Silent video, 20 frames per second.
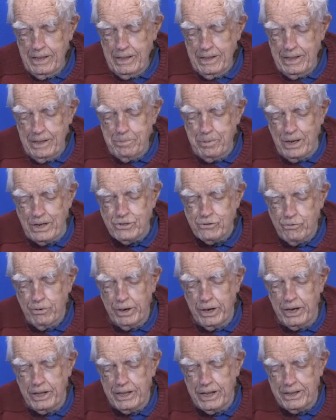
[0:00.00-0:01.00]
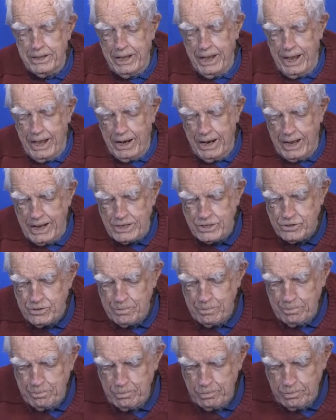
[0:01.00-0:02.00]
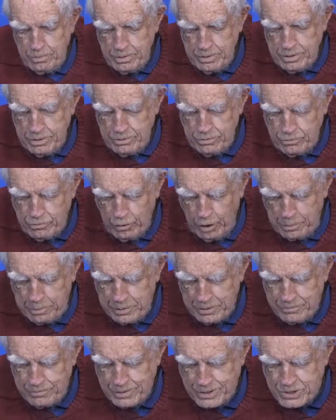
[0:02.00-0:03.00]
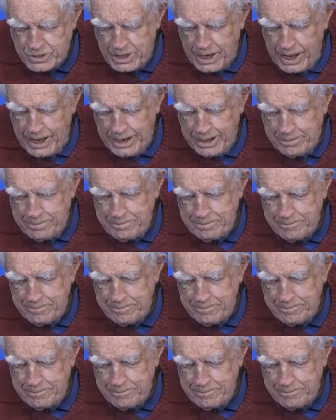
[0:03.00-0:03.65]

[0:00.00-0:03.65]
the peace treaty that the Allies drew up at Versailles